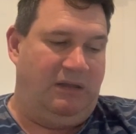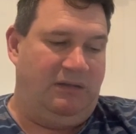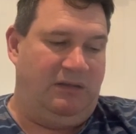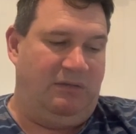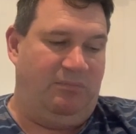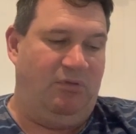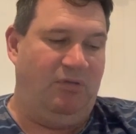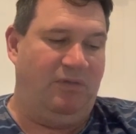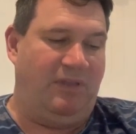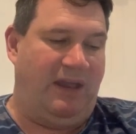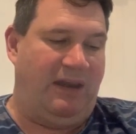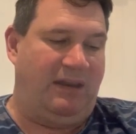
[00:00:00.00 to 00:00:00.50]
To
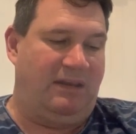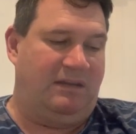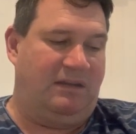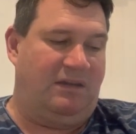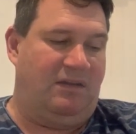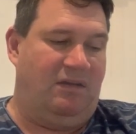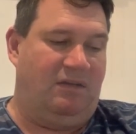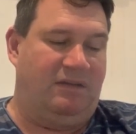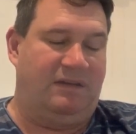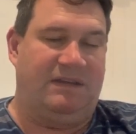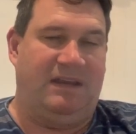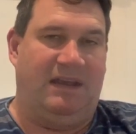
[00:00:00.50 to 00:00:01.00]
put that into
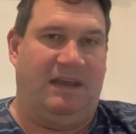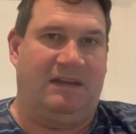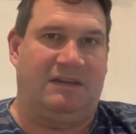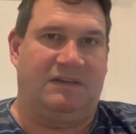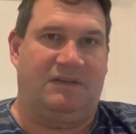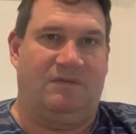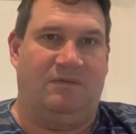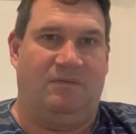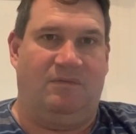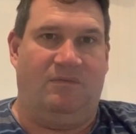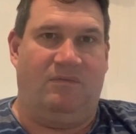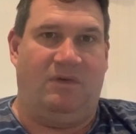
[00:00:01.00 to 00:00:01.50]

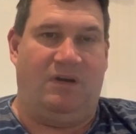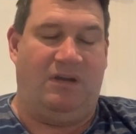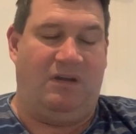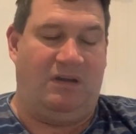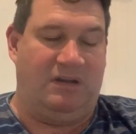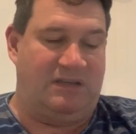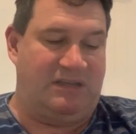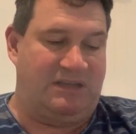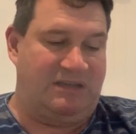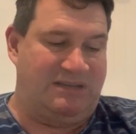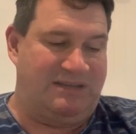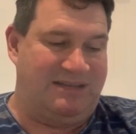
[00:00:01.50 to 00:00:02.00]
context, when I
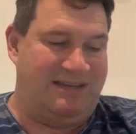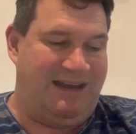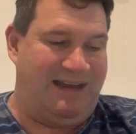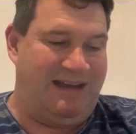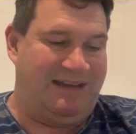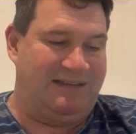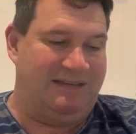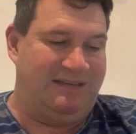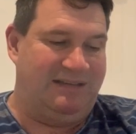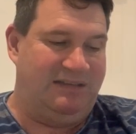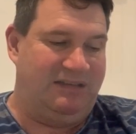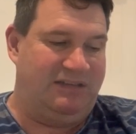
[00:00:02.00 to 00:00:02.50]

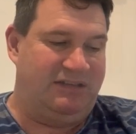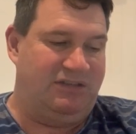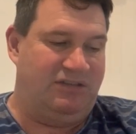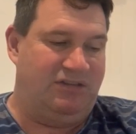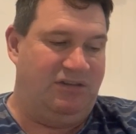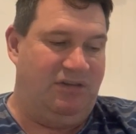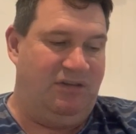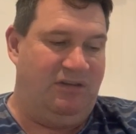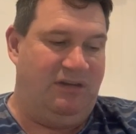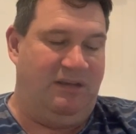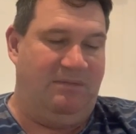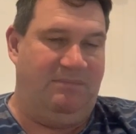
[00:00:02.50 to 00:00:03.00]
started this
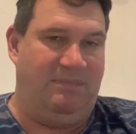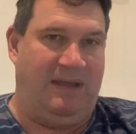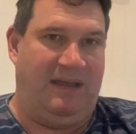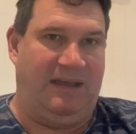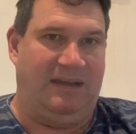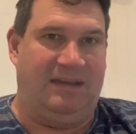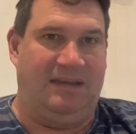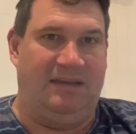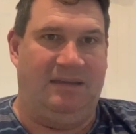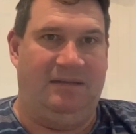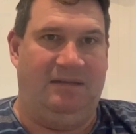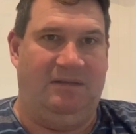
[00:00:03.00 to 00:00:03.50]
journey
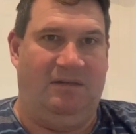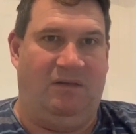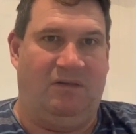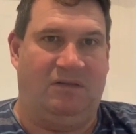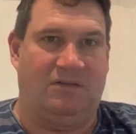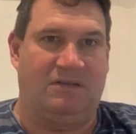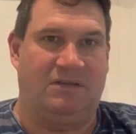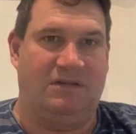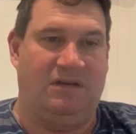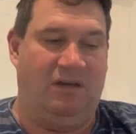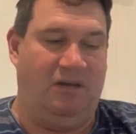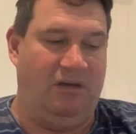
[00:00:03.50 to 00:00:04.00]
back in
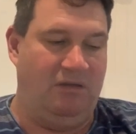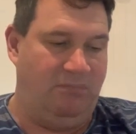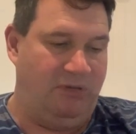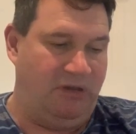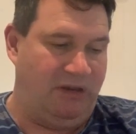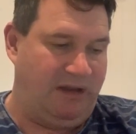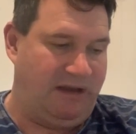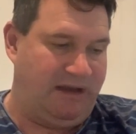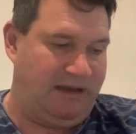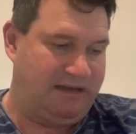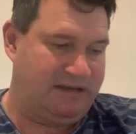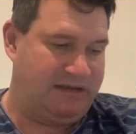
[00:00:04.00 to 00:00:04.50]
October
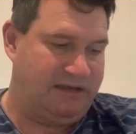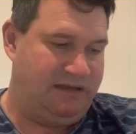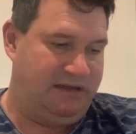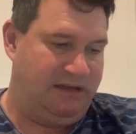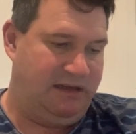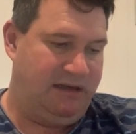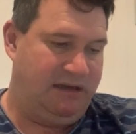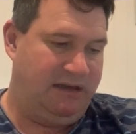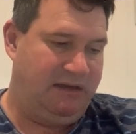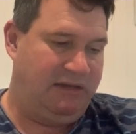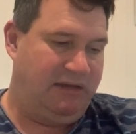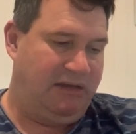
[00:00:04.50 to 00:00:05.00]
last
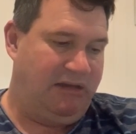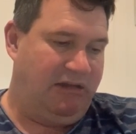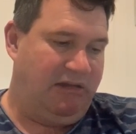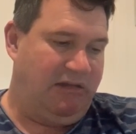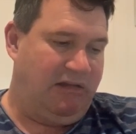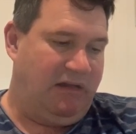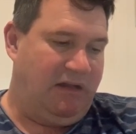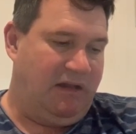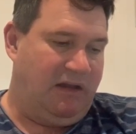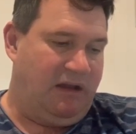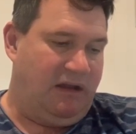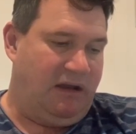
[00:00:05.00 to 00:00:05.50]
year,
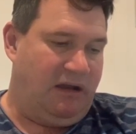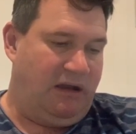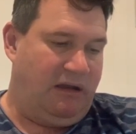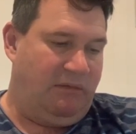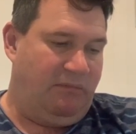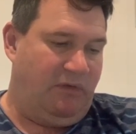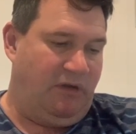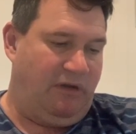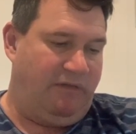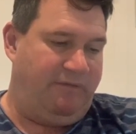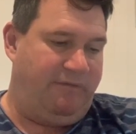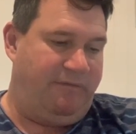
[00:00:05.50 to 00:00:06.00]

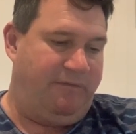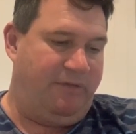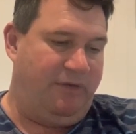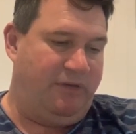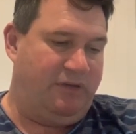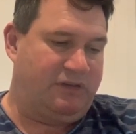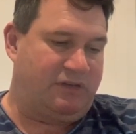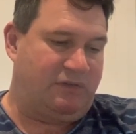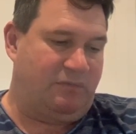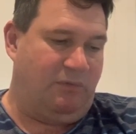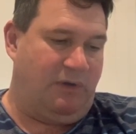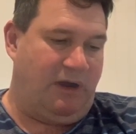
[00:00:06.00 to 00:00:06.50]
my
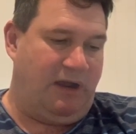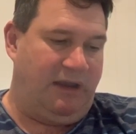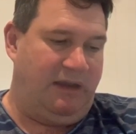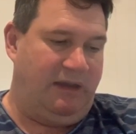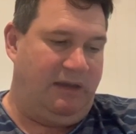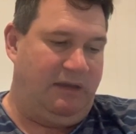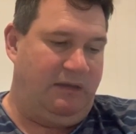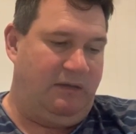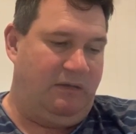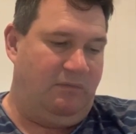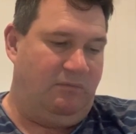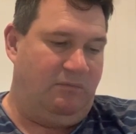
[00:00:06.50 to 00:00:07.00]
first
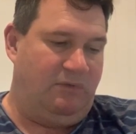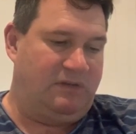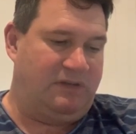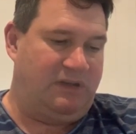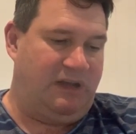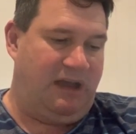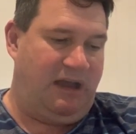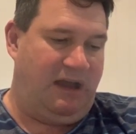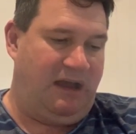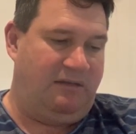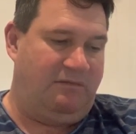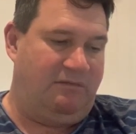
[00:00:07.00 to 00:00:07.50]
weigh in was
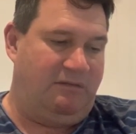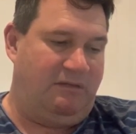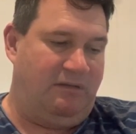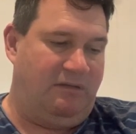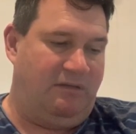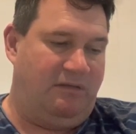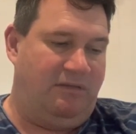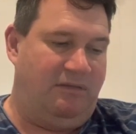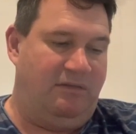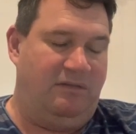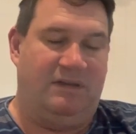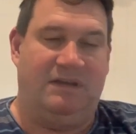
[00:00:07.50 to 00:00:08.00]

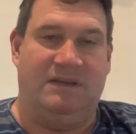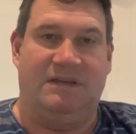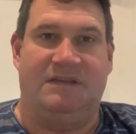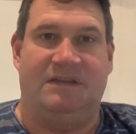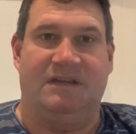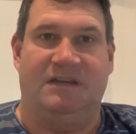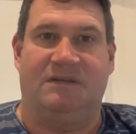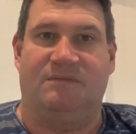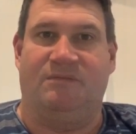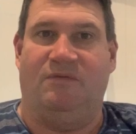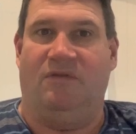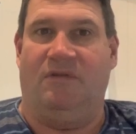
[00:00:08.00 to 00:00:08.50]

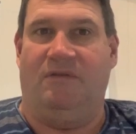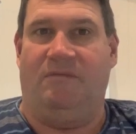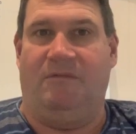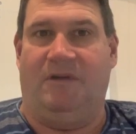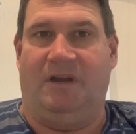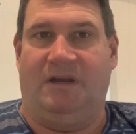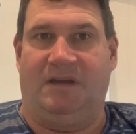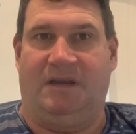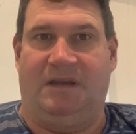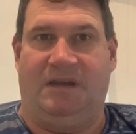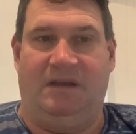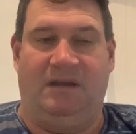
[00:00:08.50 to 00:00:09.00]

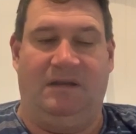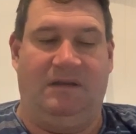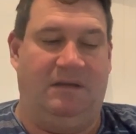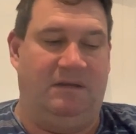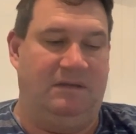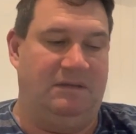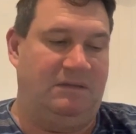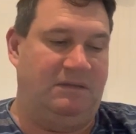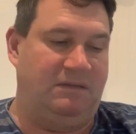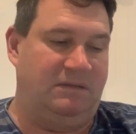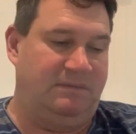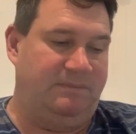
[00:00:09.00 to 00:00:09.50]
136.1
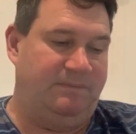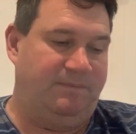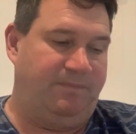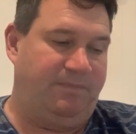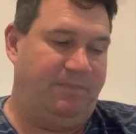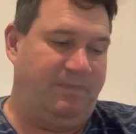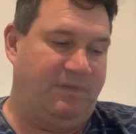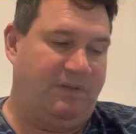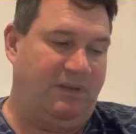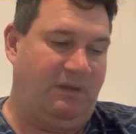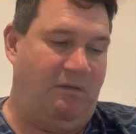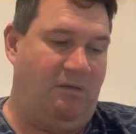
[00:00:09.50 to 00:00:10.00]
kilos.
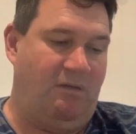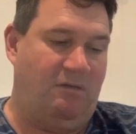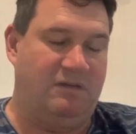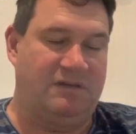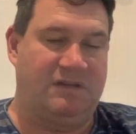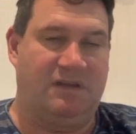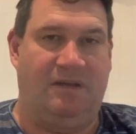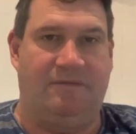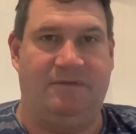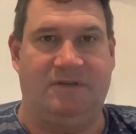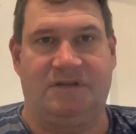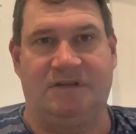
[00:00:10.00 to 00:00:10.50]
So I was
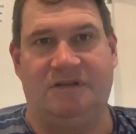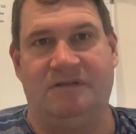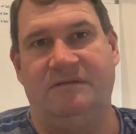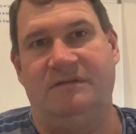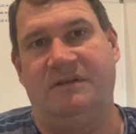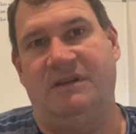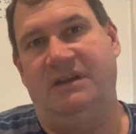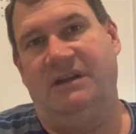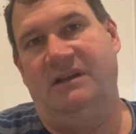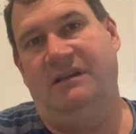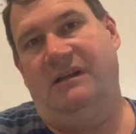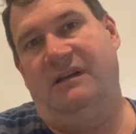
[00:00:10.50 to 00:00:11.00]
over two
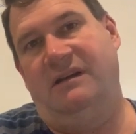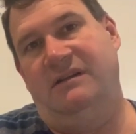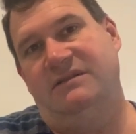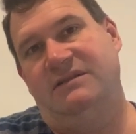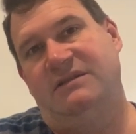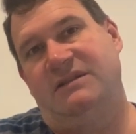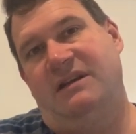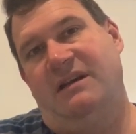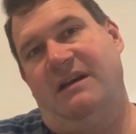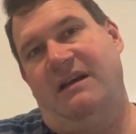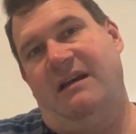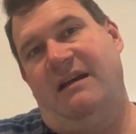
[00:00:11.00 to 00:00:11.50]

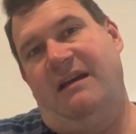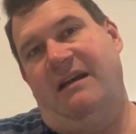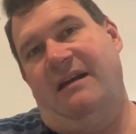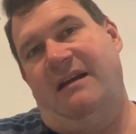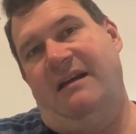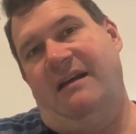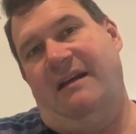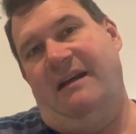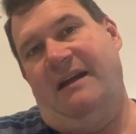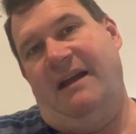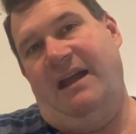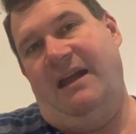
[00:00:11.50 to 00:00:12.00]
kilos
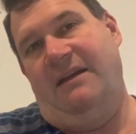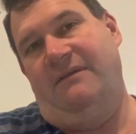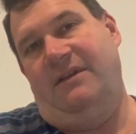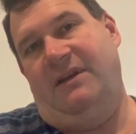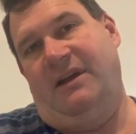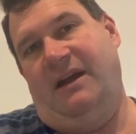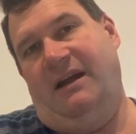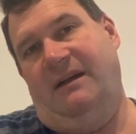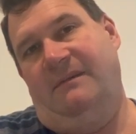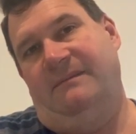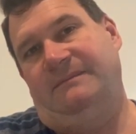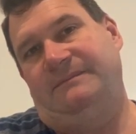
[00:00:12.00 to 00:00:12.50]

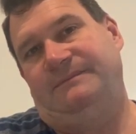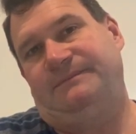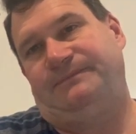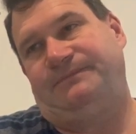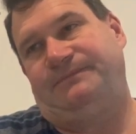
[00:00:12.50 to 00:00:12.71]
heavier